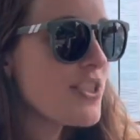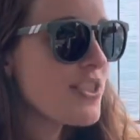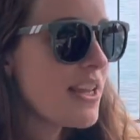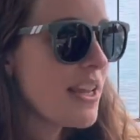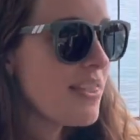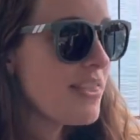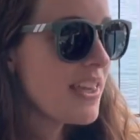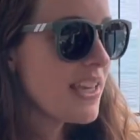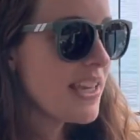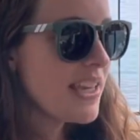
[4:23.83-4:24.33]

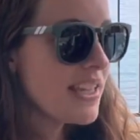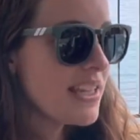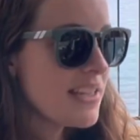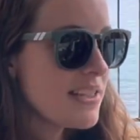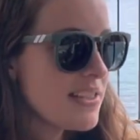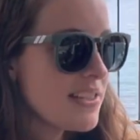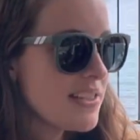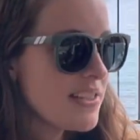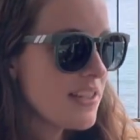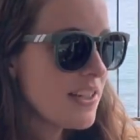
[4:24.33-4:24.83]
I think,
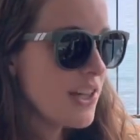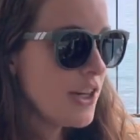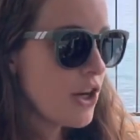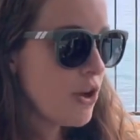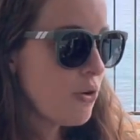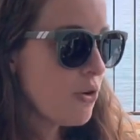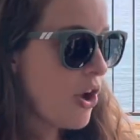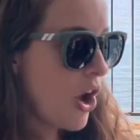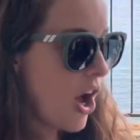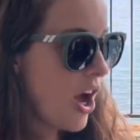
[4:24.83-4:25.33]
is
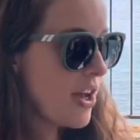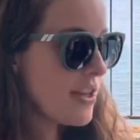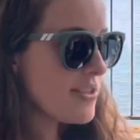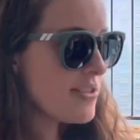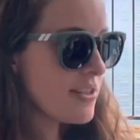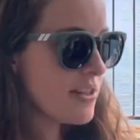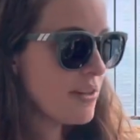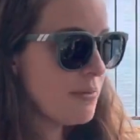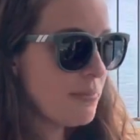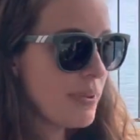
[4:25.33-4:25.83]

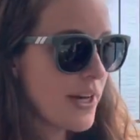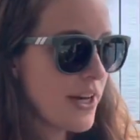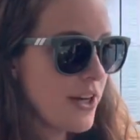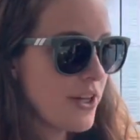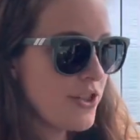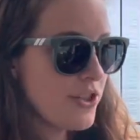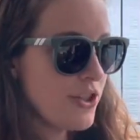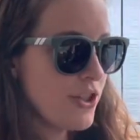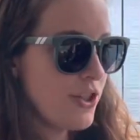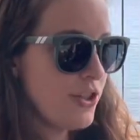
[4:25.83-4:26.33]
cost
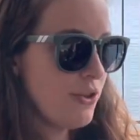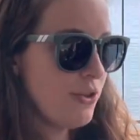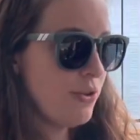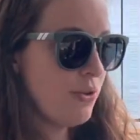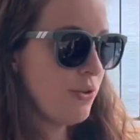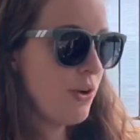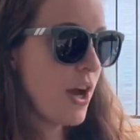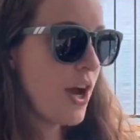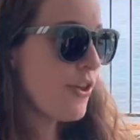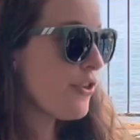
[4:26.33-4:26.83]
compared
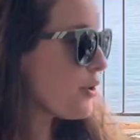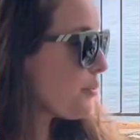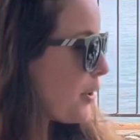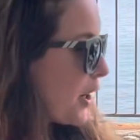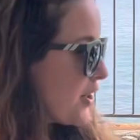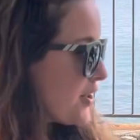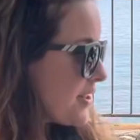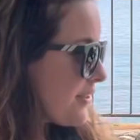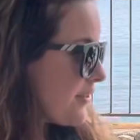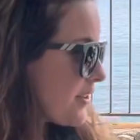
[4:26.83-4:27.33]
to other
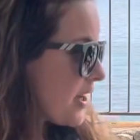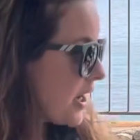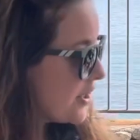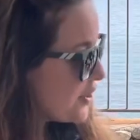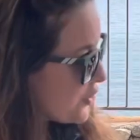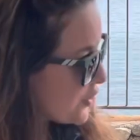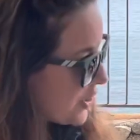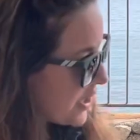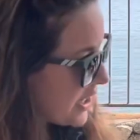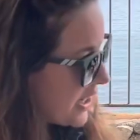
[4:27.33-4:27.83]
parts of the
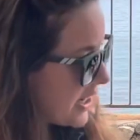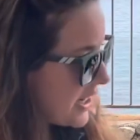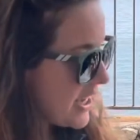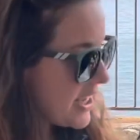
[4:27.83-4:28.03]
country